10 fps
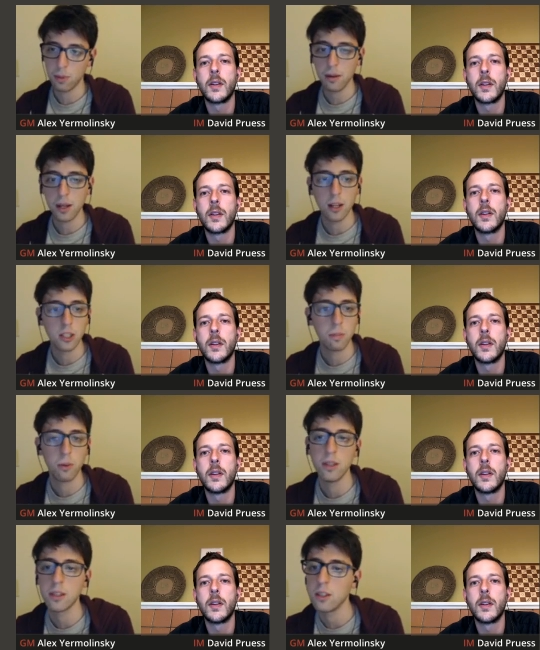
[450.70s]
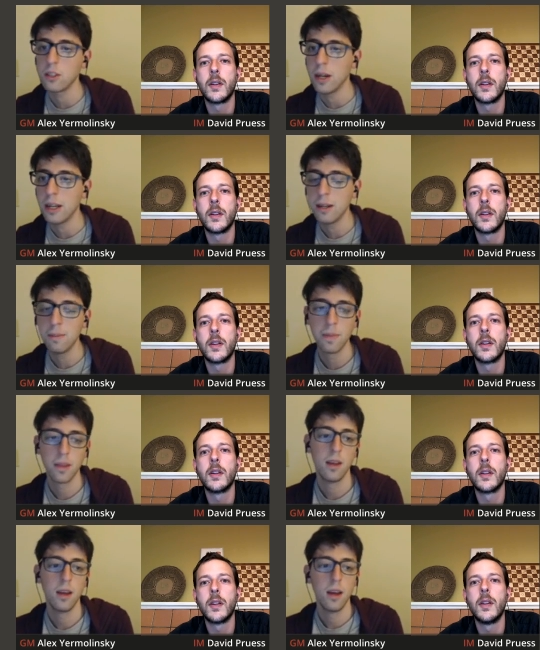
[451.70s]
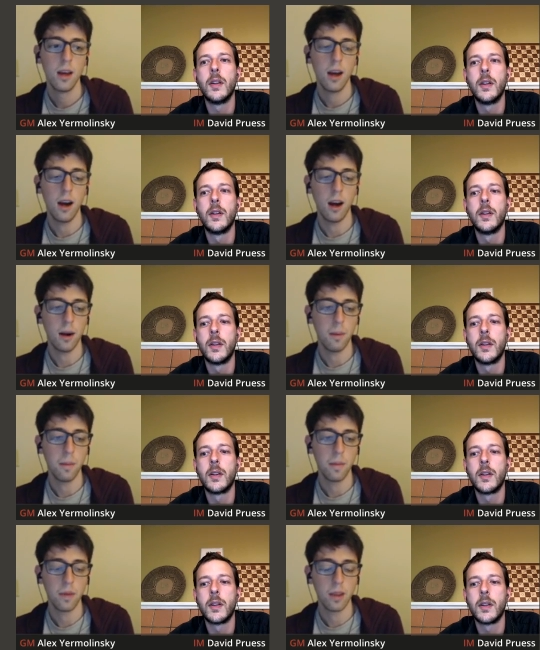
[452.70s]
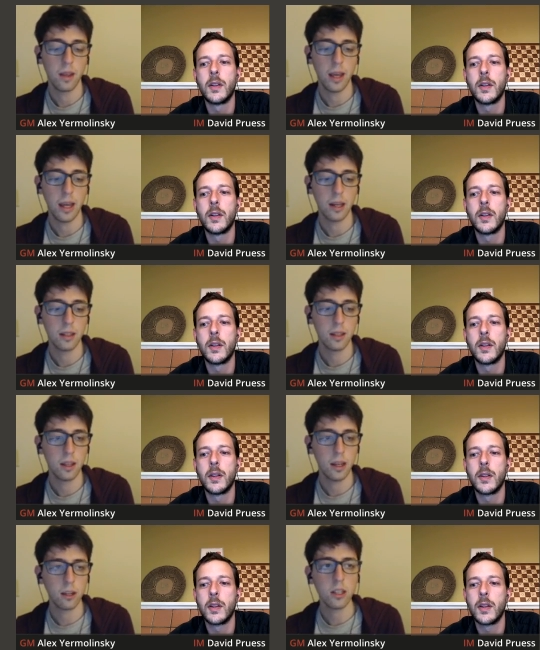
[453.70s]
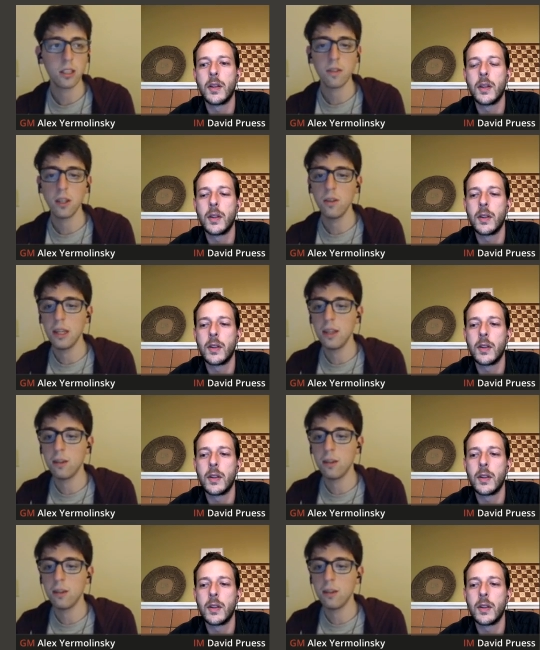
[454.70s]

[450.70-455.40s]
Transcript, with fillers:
Speaker 1: probably 100 points underrated. Uh-huh. And Christopher Yu, he